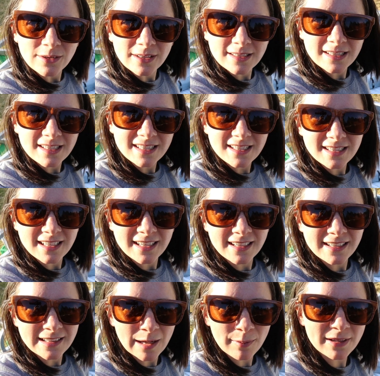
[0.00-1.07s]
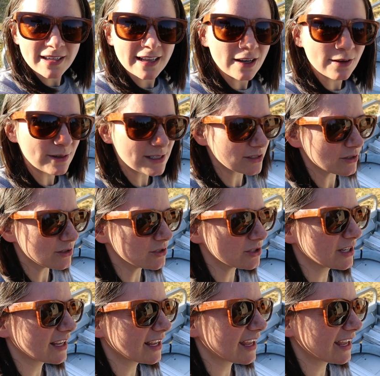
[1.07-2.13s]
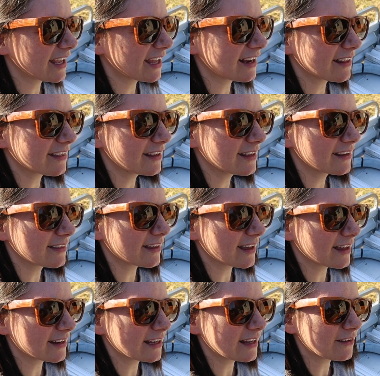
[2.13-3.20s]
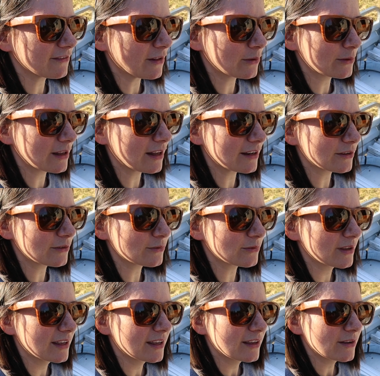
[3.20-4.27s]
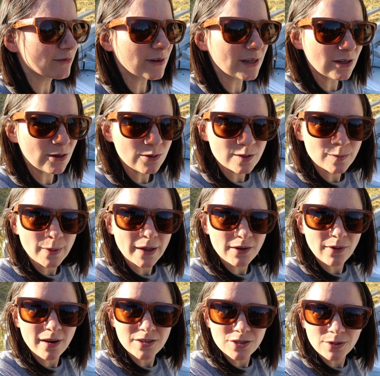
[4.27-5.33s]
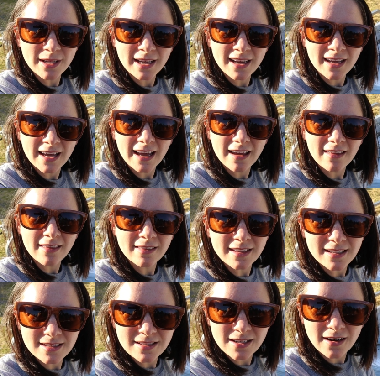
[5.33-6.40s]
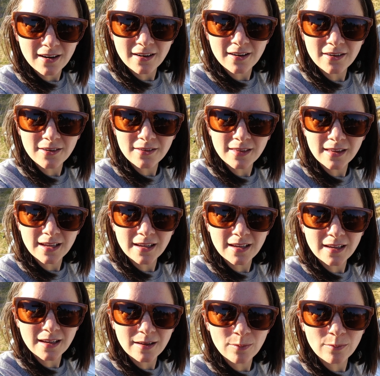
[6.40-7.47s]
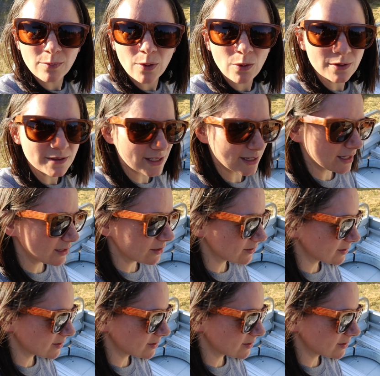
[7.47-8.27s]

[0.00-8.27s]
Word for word: so this is, Dominic did a lot of research, and I think that he followed a lot of videos by Greg Judy, and these are the poles that he